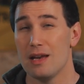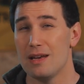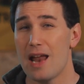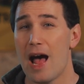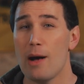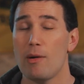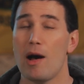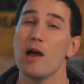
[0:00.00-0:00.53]

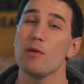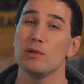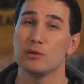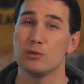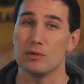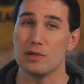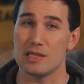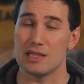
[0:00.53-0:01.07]
Now I will
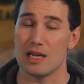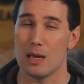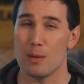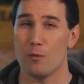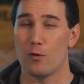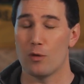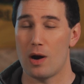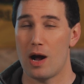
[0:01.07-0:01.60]
do the
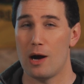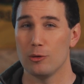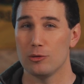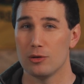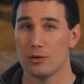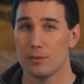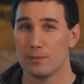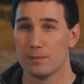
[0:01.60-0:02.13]
same for
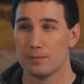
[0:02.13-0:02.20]
auto.